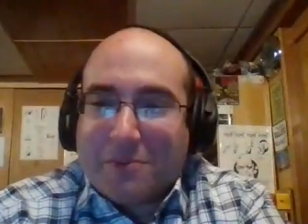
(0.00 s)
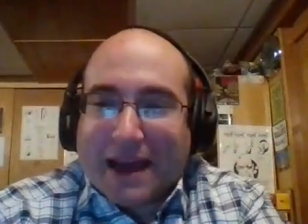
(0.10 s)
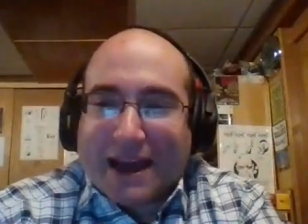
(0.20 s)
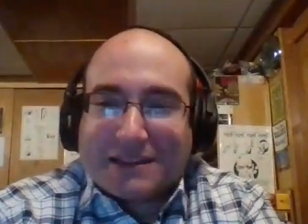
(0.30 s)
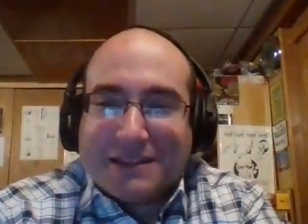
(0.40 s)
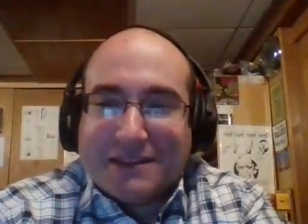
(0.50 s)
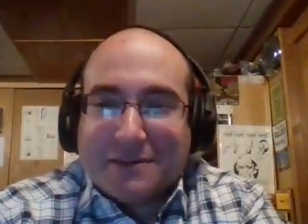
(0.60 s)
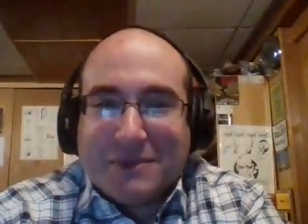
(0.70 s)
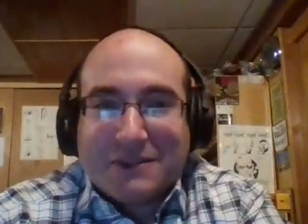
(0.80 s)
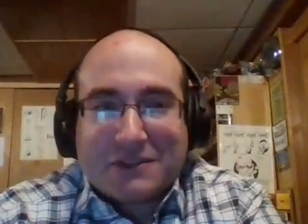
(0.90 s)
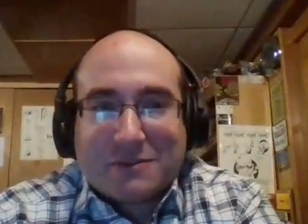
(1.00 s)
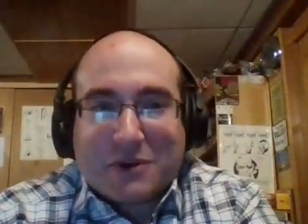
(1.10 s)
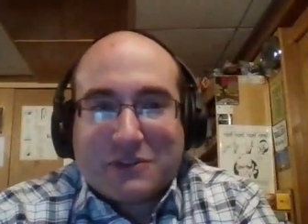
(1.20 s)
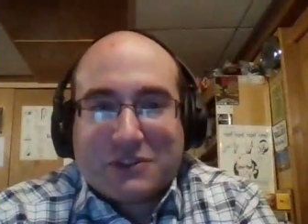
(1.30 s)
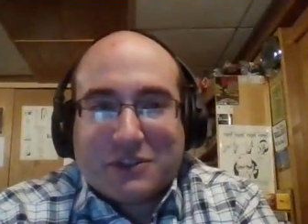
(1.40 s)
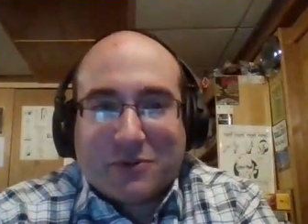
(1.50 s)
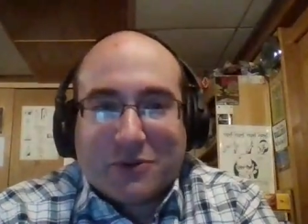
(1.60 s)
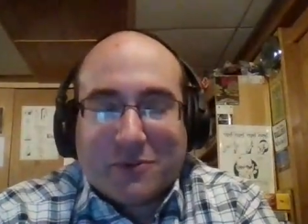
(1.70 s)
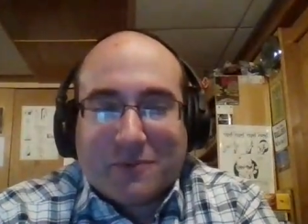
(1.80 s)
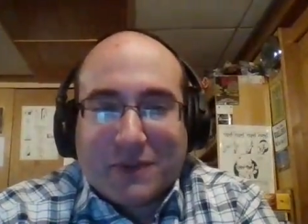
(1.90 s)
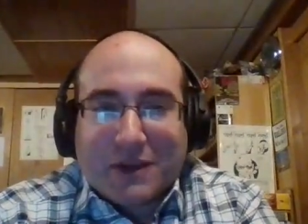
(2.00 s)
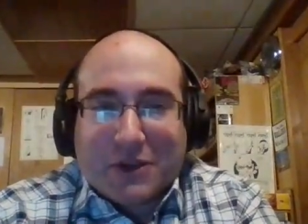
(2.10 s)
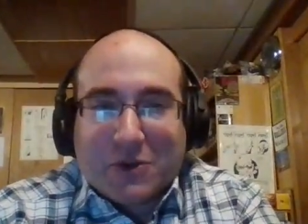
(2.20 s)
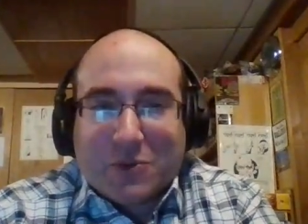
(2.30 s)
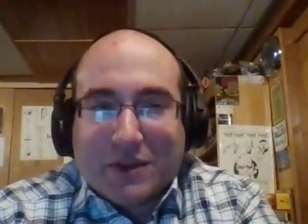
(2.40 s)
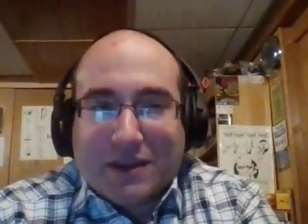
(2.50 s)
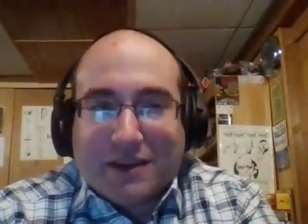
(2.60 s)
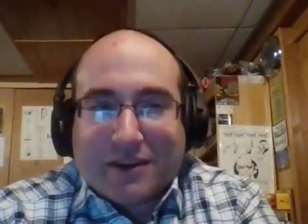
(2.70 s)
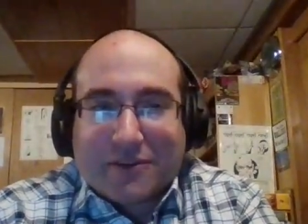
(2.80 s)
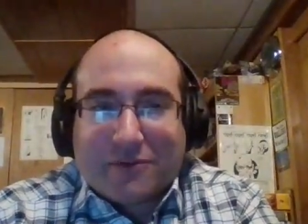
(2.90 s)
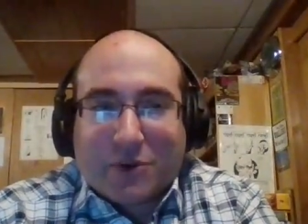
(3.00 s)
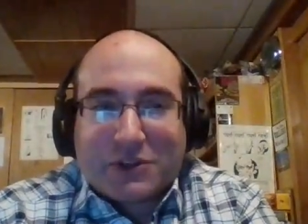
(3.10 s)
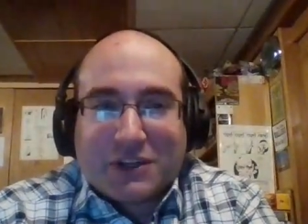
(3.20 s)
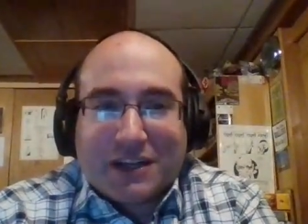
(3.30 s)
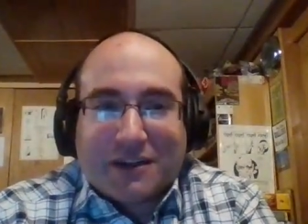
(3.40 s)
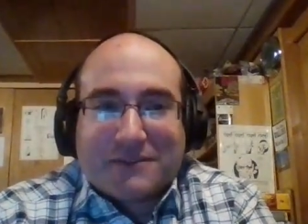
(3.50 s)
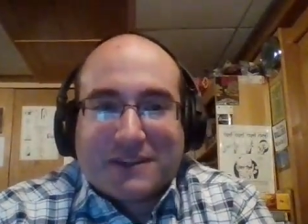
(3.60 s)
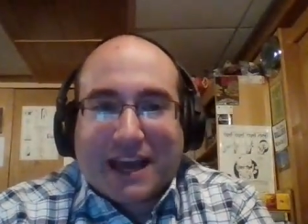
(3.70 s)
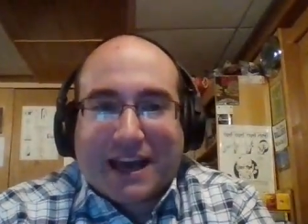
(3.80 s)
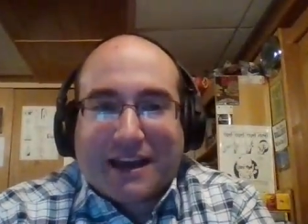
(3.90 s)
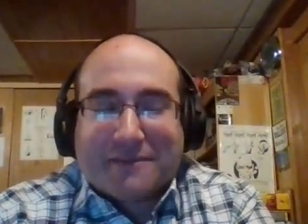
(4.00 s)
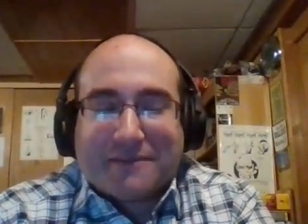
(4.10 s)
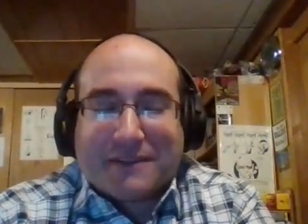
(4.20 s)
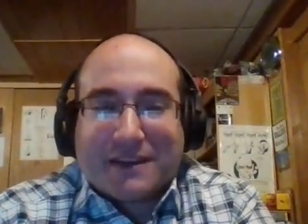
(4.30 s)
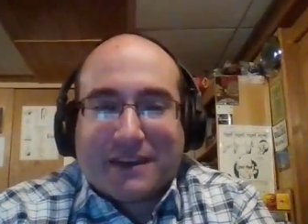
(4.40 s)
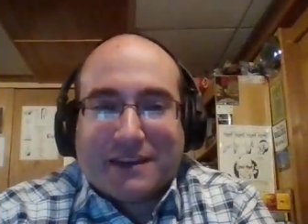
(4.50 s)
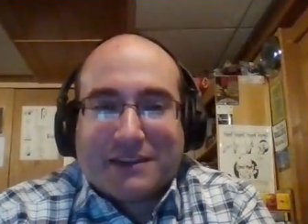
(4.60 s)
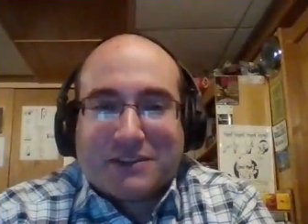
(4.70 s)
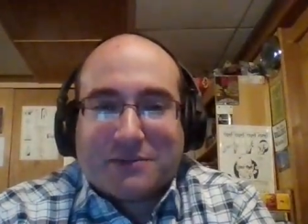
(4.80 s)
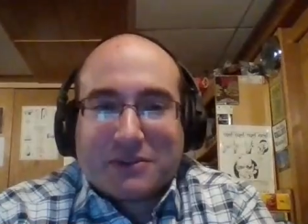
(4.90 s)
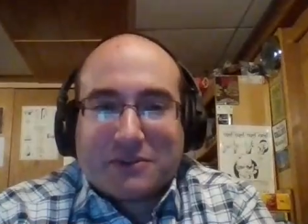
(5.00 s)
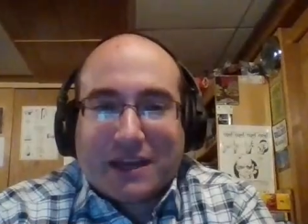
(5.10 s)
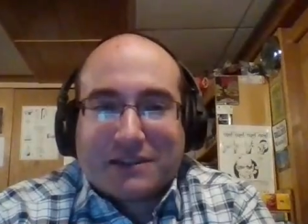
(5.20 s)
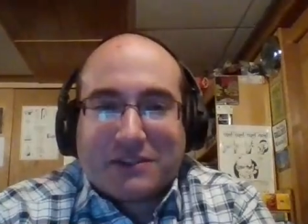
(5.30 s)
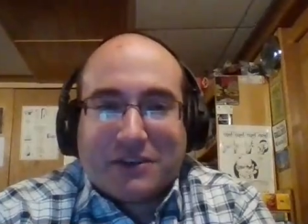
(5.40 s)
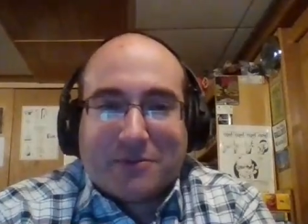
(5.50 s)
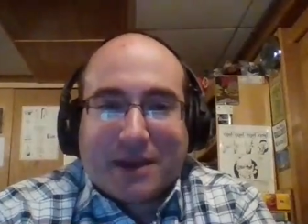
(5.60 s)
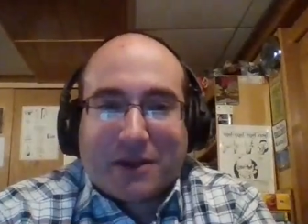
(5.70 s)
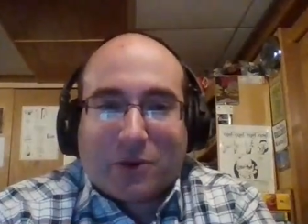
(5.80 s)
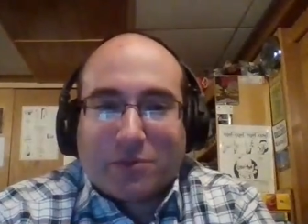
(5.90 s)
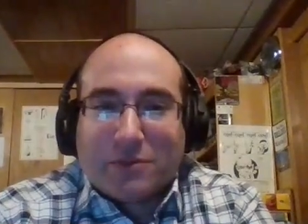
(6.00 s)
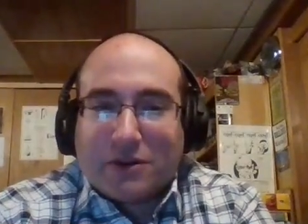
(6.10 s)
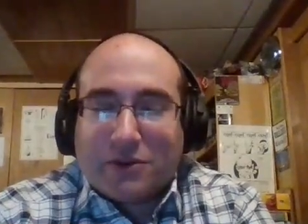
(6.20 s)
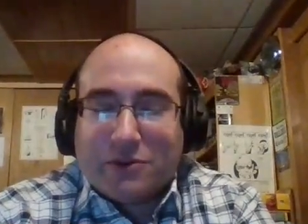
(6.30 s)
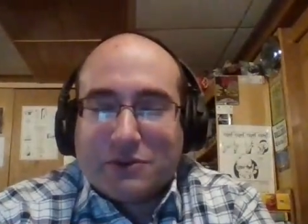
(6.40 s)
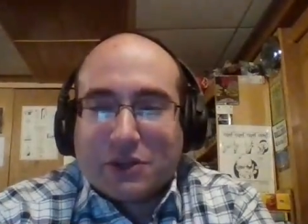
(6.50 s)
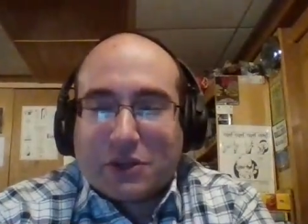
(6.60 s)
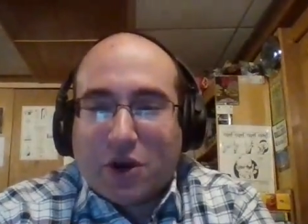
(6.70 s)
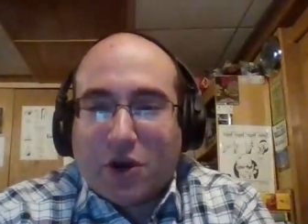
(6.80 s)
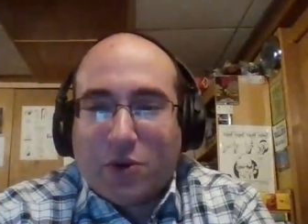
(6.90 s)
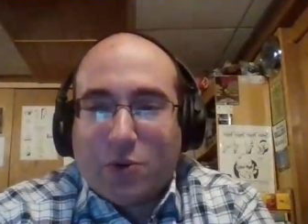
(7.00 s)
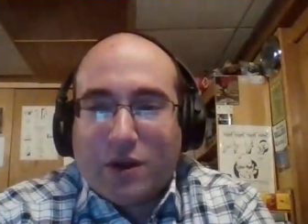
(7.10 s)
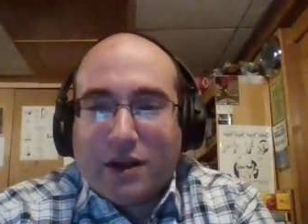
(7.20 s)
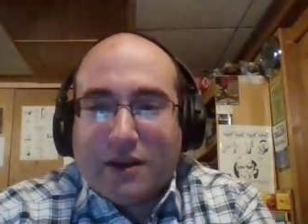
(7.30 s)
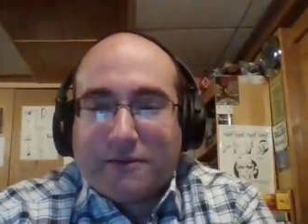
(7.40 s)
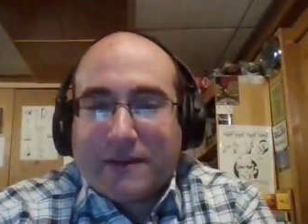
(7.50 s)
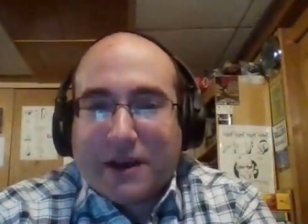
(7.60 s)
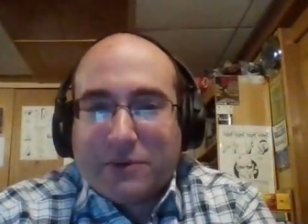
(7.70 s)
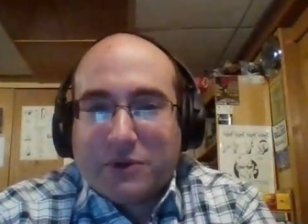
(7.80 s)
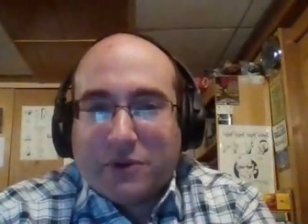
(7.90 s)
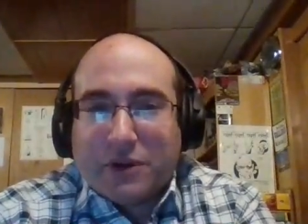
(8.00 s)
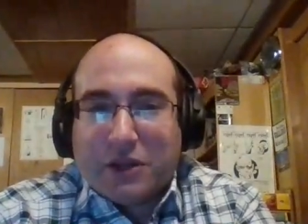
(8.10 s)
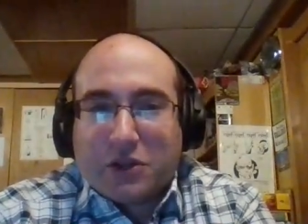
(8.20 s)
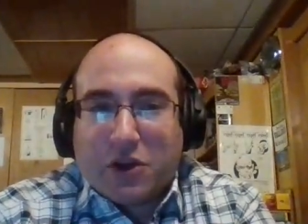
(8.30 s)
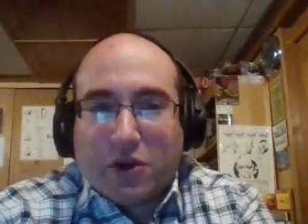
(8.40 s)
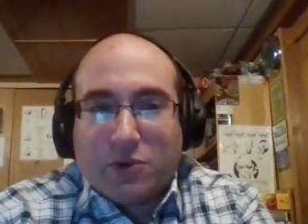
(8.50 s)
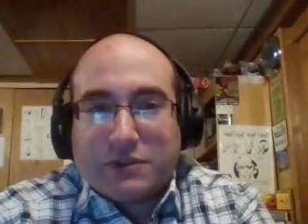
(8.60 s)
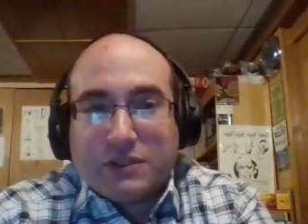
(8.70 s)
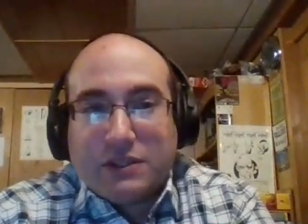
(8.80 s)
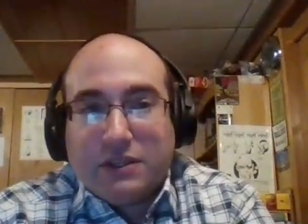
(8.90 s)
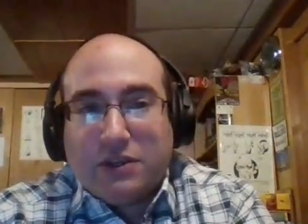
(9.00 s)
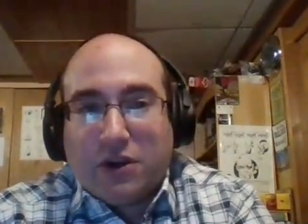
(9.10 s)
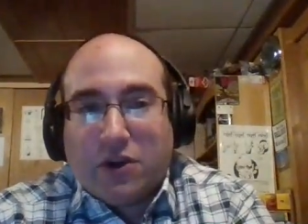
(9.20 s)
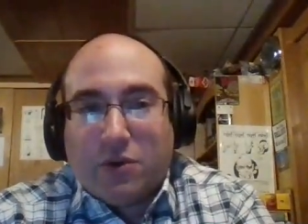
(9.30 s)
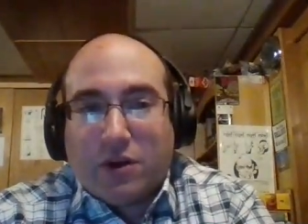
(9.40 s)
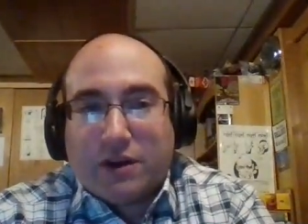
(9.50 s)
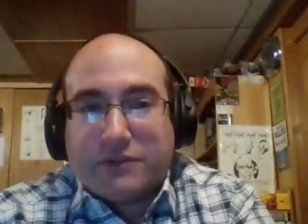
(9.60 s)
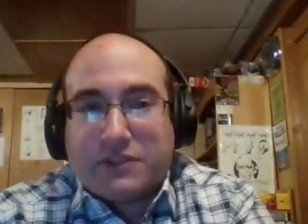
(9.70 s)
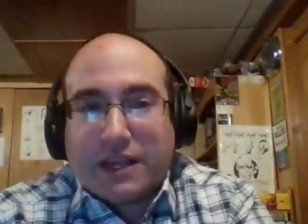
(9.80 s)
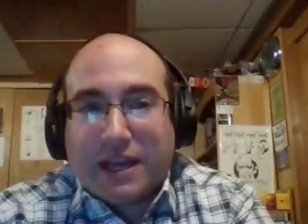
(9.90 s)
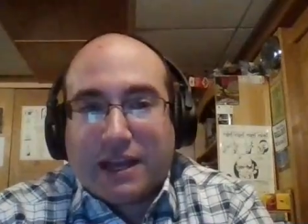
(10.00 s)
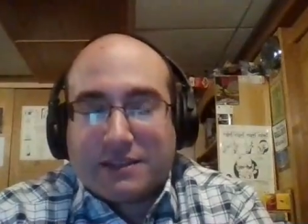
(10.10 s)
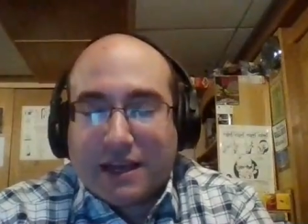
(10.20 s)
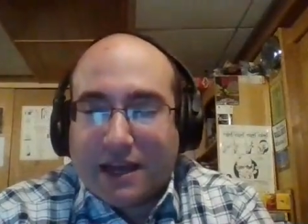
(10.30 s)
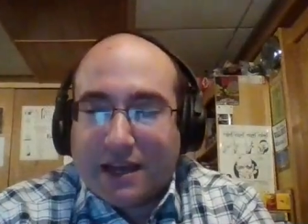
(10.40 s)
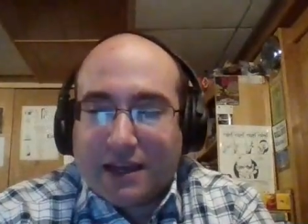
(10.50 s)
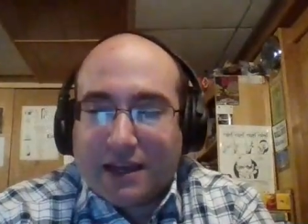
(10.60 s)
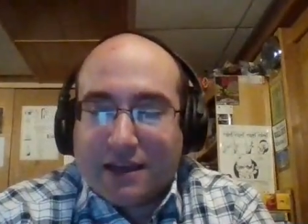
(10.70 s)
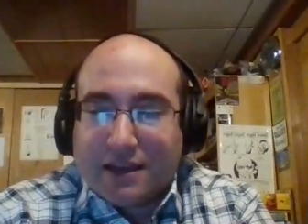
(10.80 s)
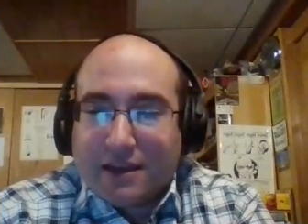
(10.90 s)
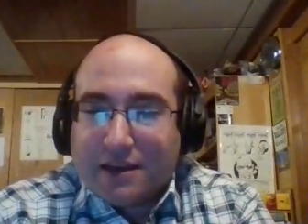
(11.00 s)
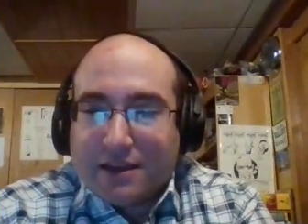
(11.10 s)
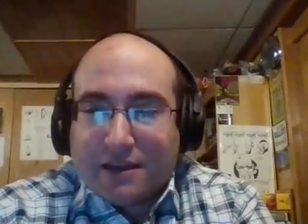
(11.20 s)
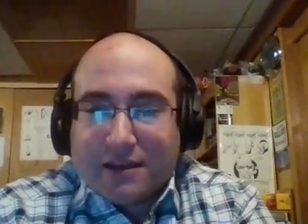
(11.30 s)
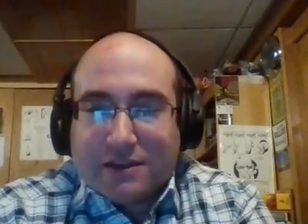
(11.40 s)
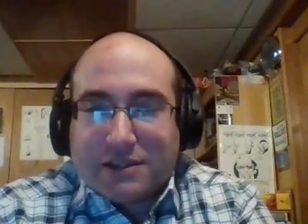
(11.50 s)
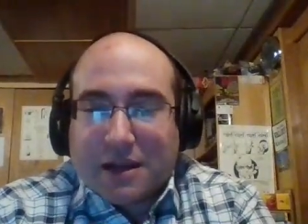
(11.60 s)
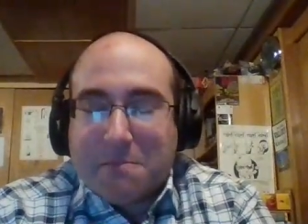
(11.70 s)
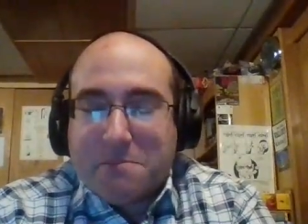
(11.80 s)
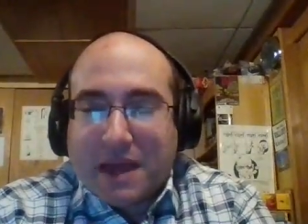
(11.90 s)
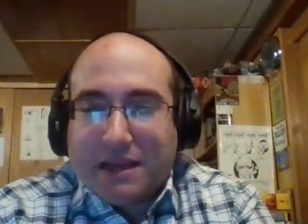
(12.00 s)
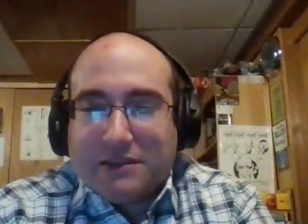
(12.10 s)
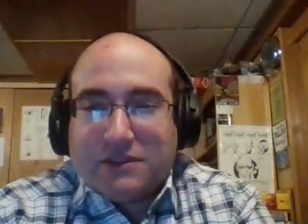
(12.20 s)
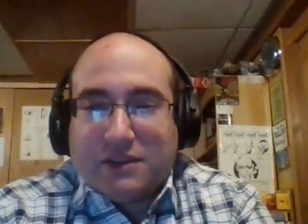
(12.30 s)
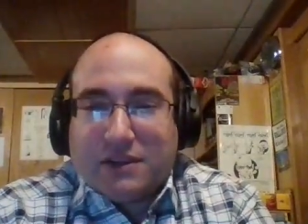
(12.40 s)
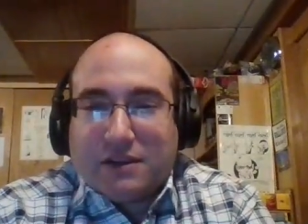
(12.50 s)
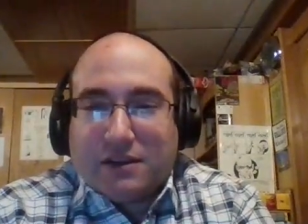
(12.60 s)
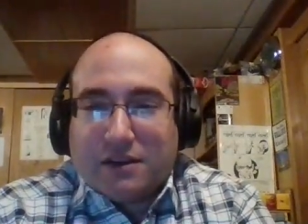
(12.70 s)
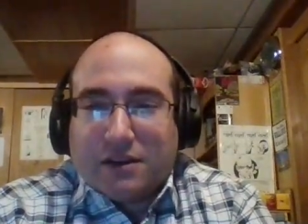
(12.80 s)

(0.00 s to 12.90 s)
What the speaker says: back to the Business Emergency Room. We are fortunate enough to have a special guest here, Matt Hornbuckle, who's the co-founder and co-CEO of Stant, a just amazing